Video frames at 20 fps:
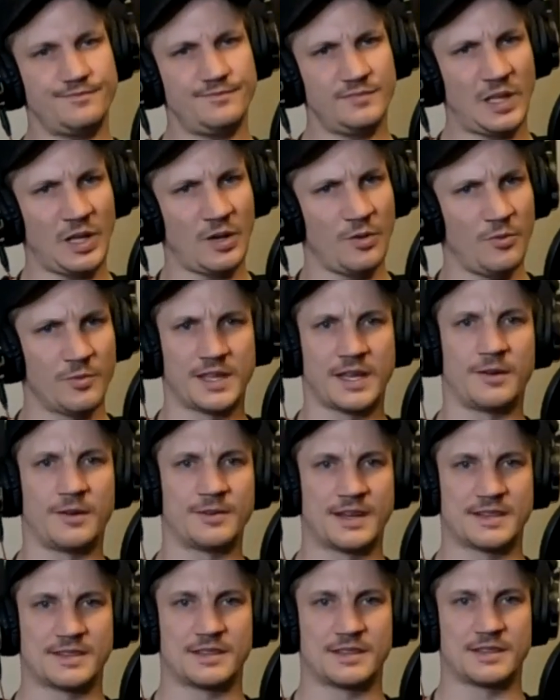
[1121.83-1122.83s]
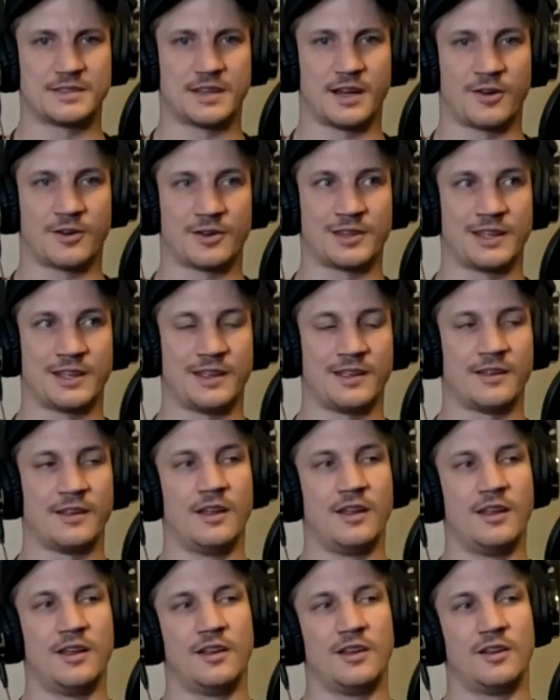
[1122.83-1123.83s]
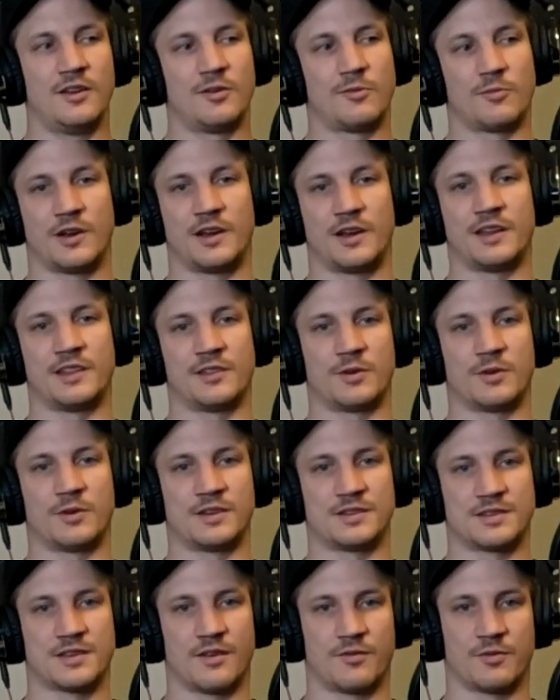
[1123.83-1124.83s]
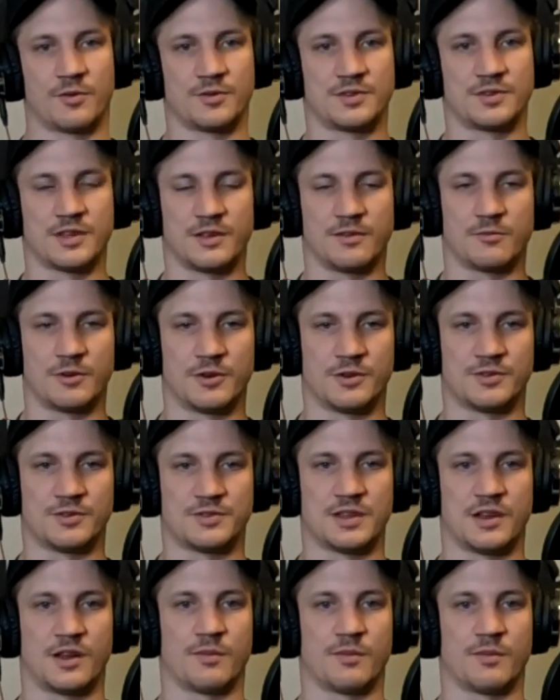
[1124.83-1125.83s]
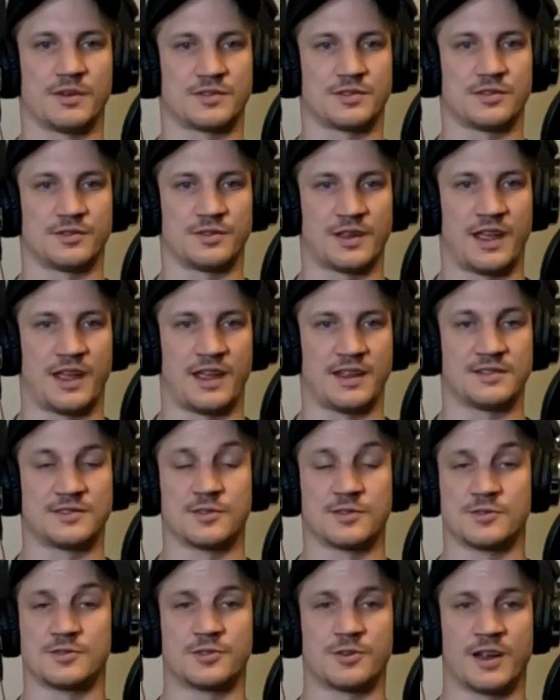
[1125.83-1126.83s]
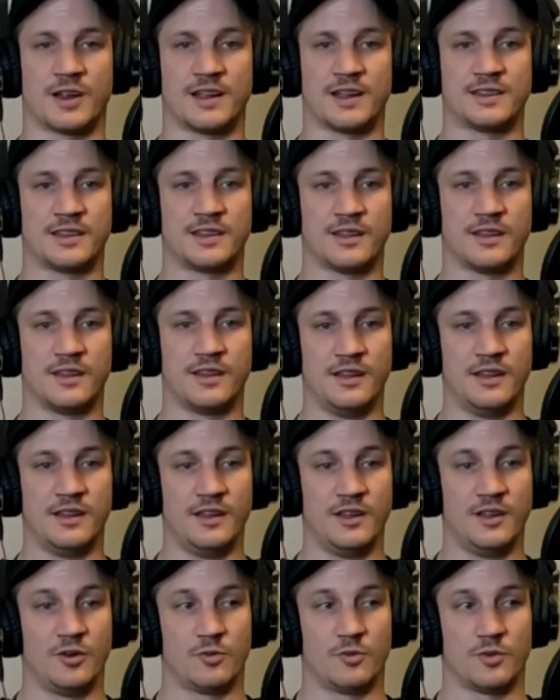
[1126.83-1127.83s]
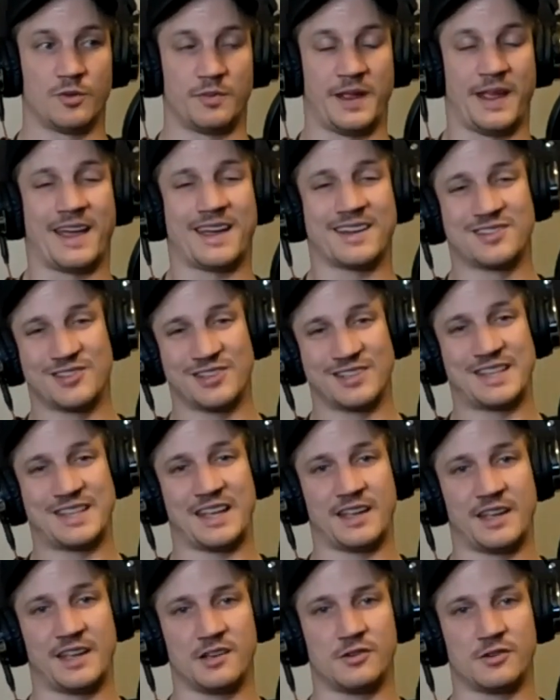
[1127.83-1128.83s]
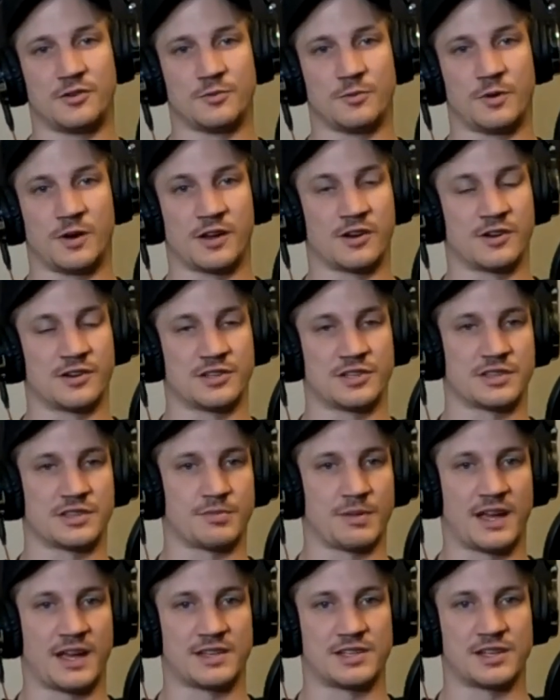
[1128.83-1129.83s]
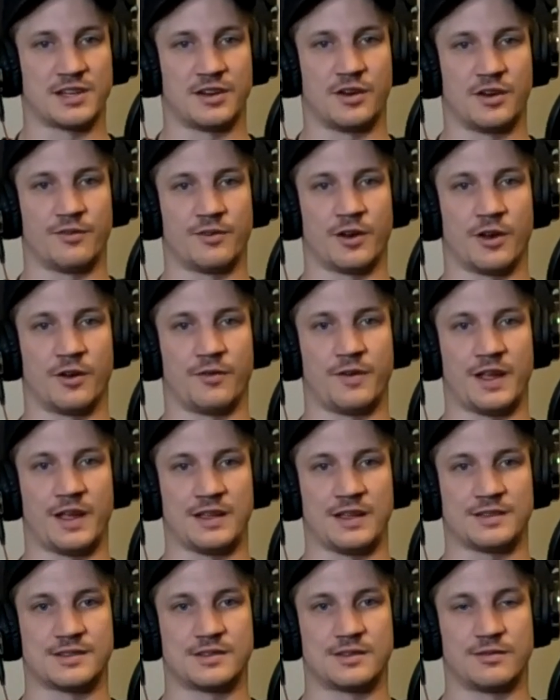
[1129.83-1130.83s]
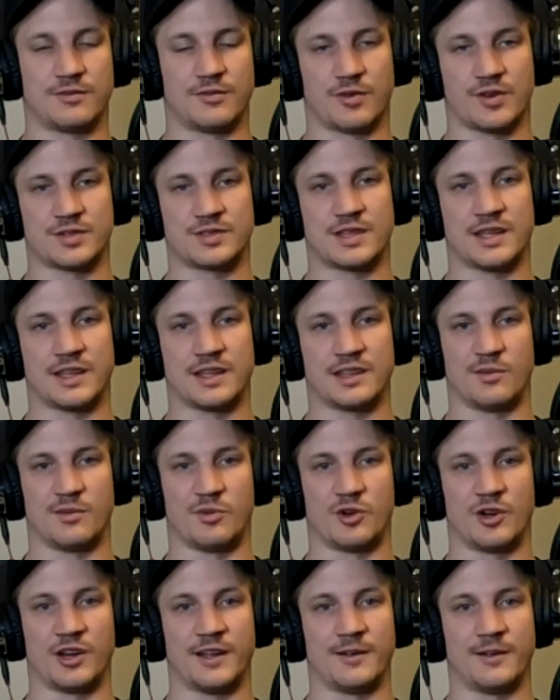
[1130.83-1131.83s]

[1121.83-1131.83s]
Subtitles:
without necessarily running the risk of reducing your muscle gains or strength would be actually taking cold water and just splashing it over your face first thing in the morning,